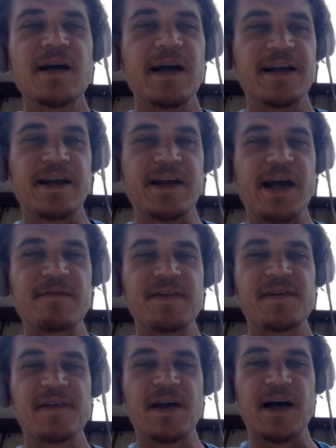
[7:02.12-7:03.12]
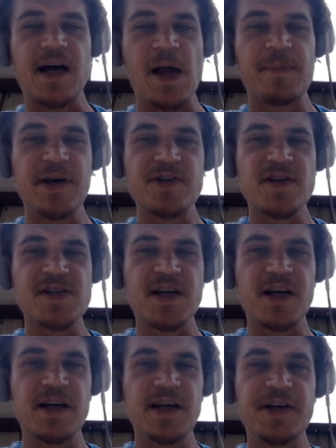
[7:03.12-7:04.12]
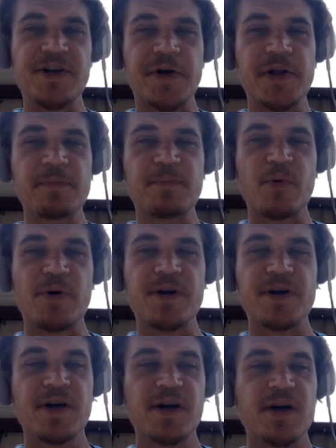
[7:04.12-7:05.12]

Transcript: Again, you have this IP address in your clipboard.